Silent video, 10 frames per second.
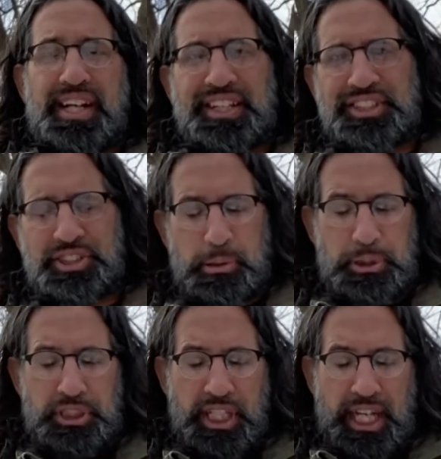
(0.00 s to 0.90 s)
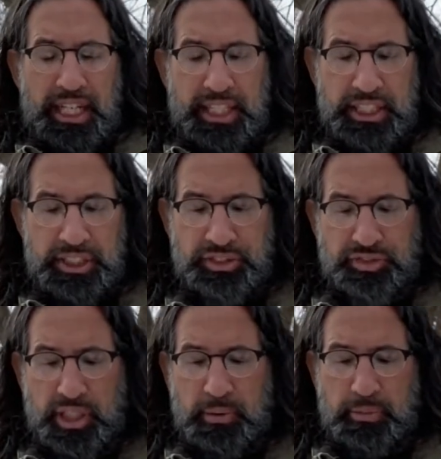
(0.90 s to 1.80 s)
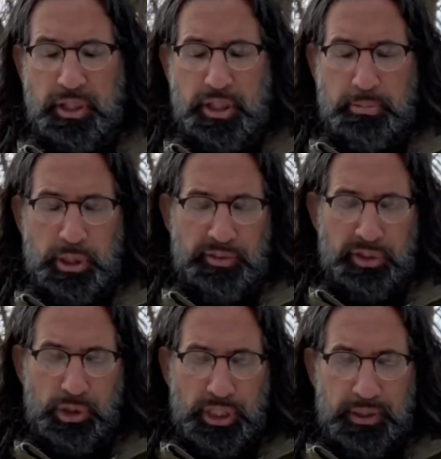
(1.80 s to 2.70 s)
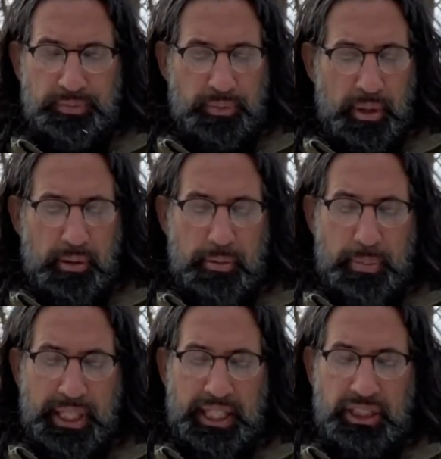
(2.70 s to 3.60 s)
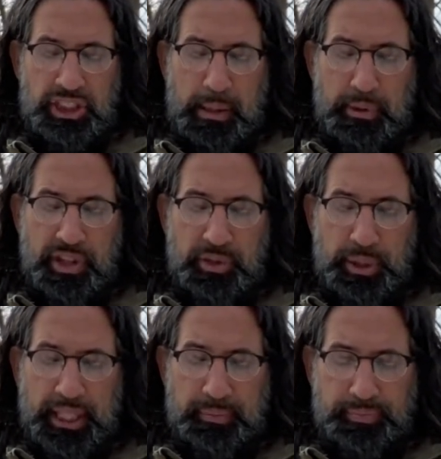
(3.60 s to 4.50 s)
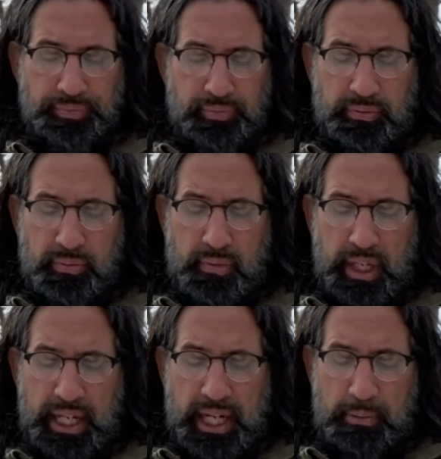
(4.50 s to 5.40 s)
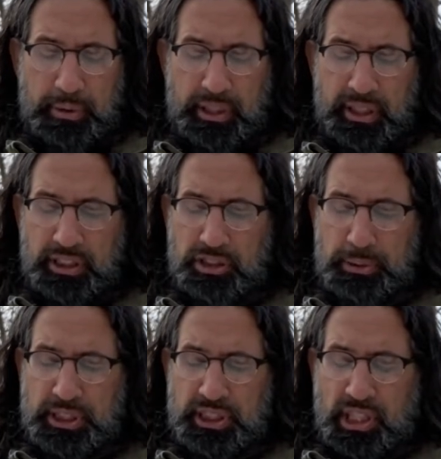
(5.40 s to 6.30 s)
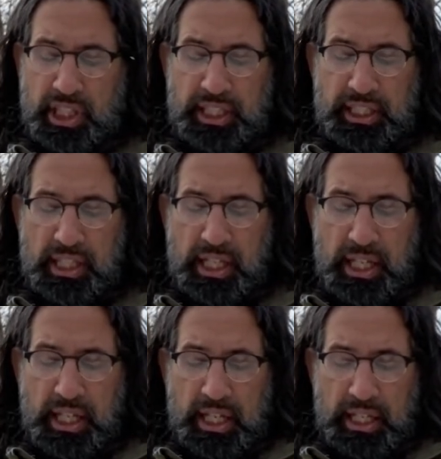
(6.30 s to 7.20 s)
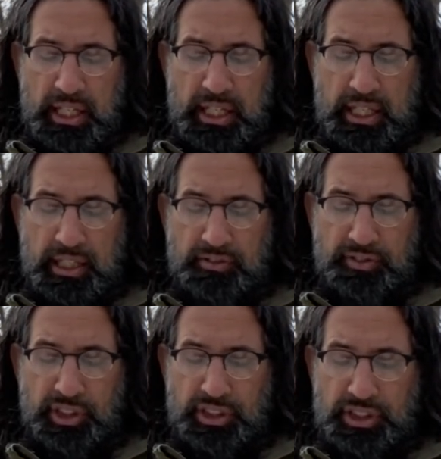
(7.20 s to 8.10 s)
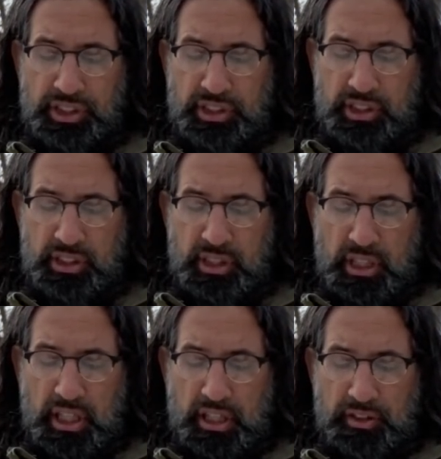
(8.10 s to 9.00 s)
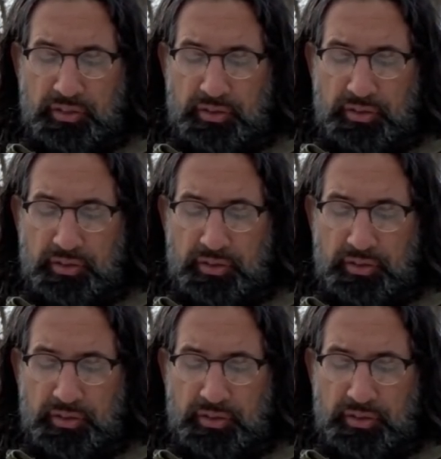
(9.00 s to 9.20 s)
The scripture today is from the book of Luke, beginning in chapter 3, and I'm going to be starting in verse uh,